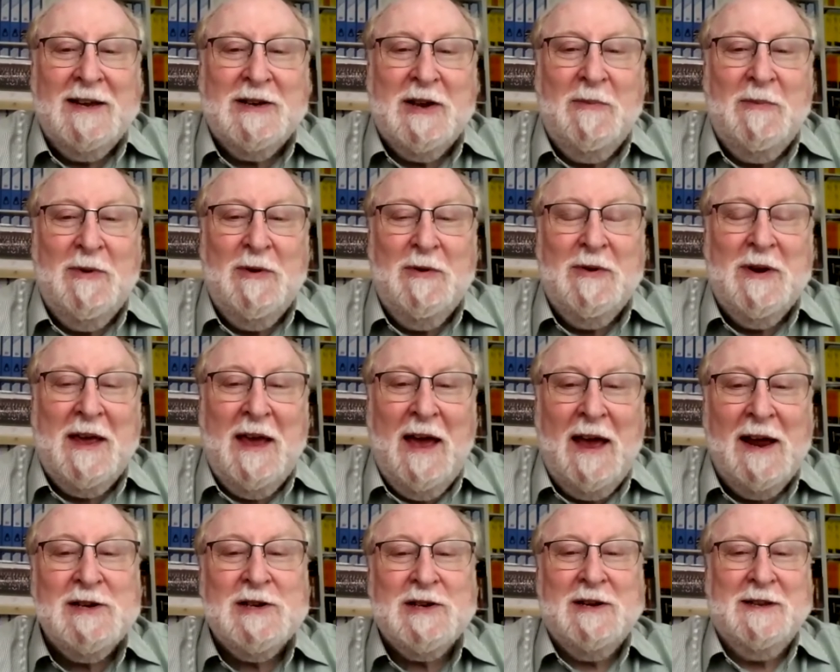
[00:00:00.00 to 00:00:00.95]

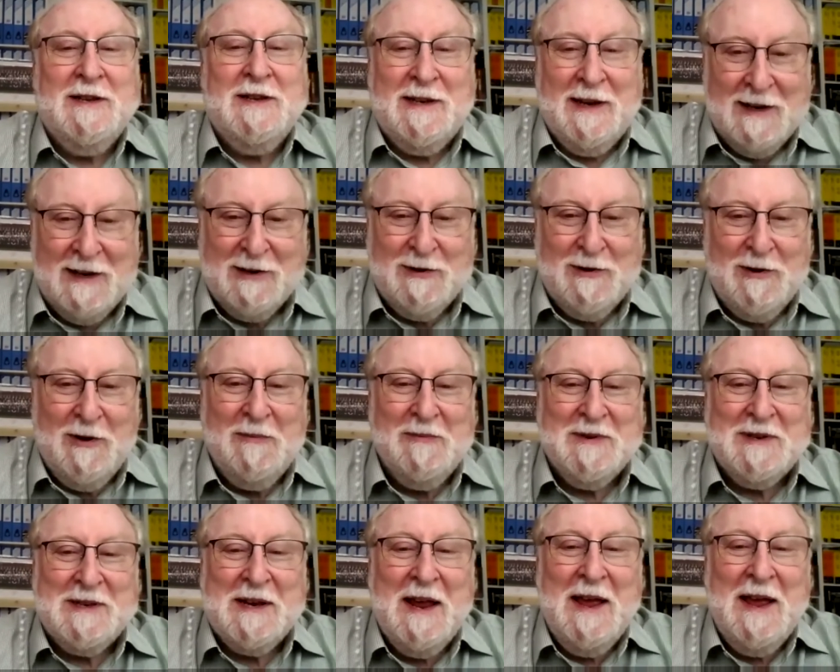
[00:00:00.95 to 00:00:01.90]
communication
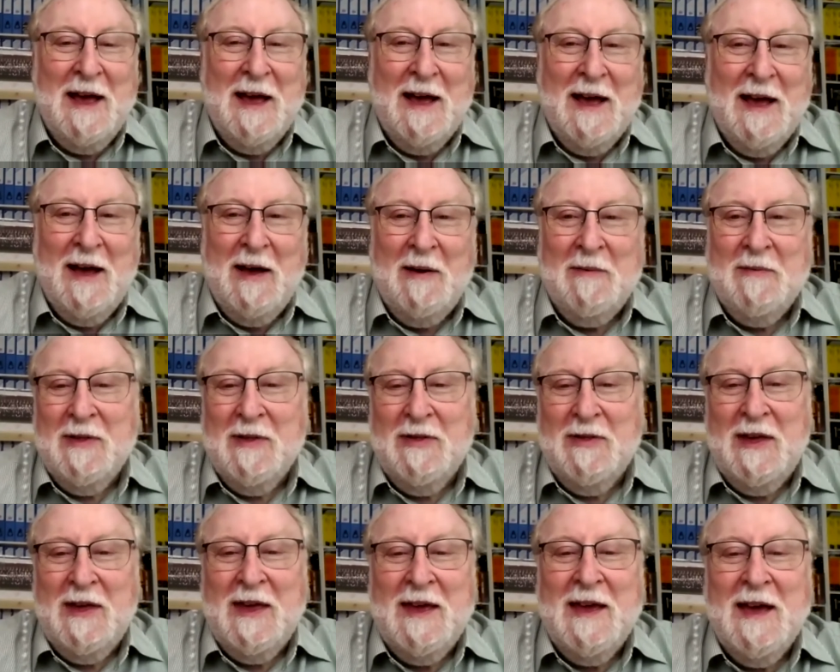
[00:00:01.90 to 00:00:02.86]
systems,
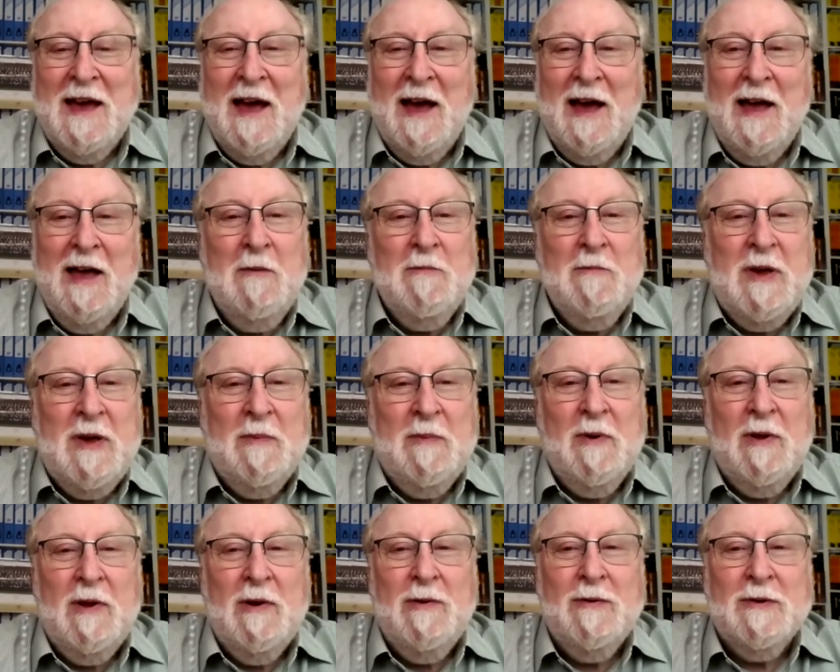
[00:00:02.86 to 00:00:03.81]
the
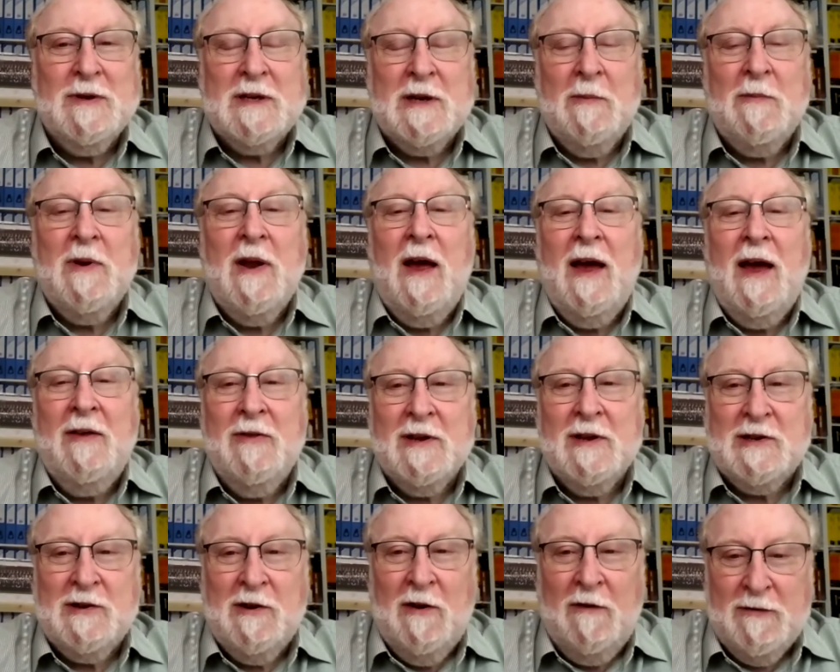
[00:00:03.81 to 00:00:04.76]
people who supply the
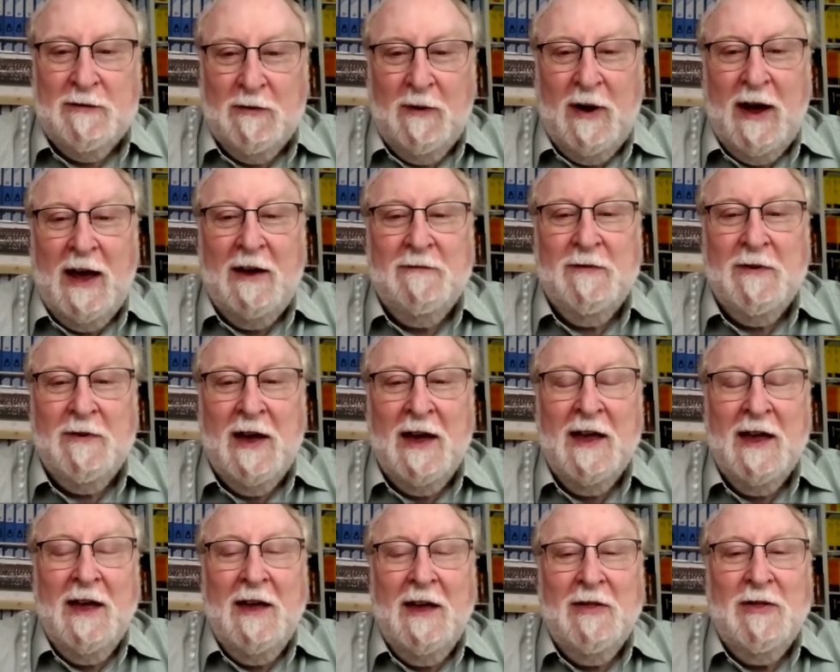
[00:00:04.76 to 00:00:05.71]
software for
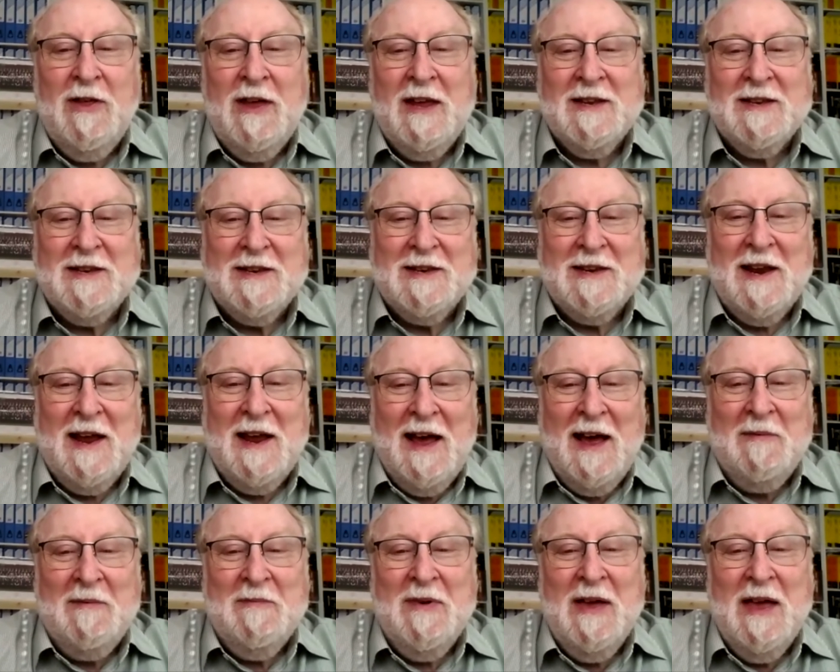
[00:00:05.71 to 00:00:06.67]
this
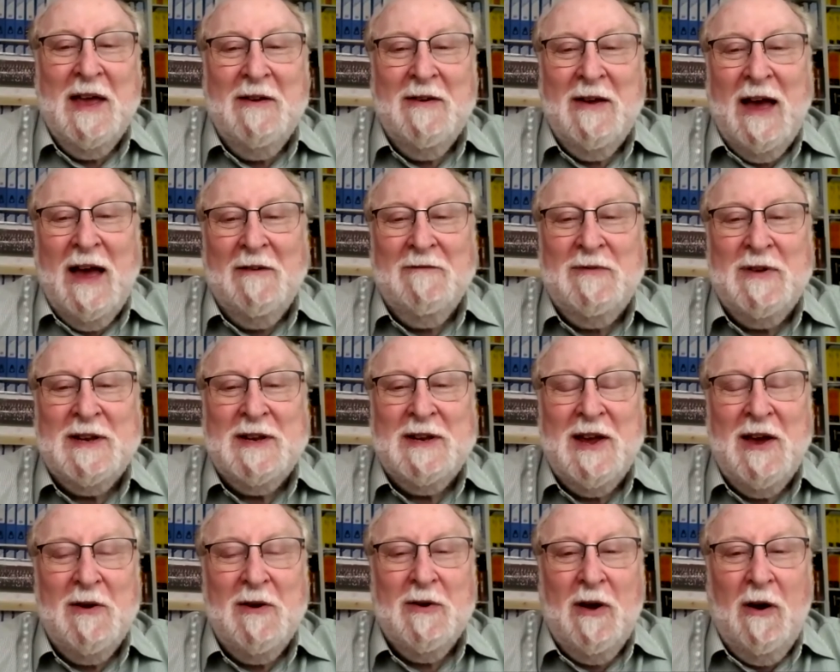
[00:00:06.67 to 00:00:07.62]

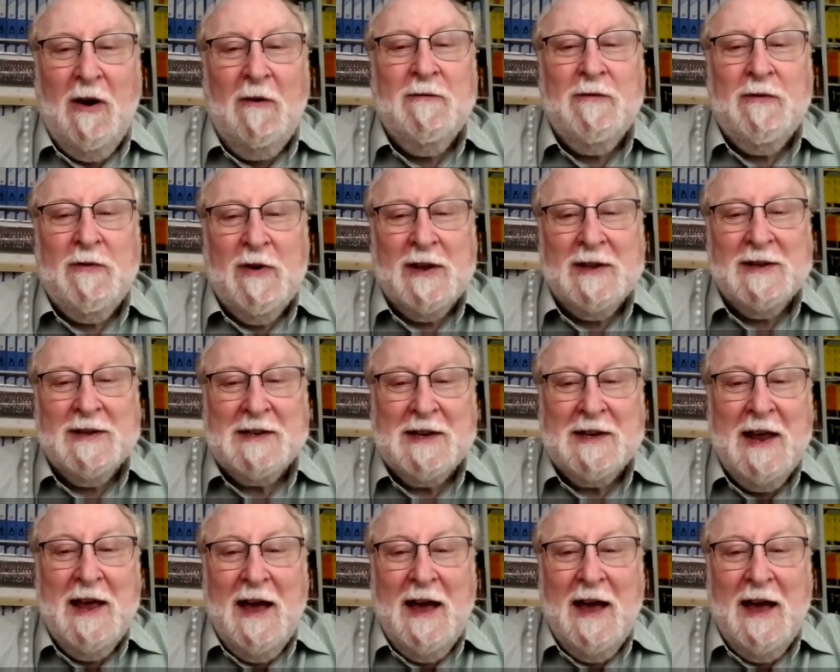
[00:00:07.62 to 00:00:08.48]
video conference.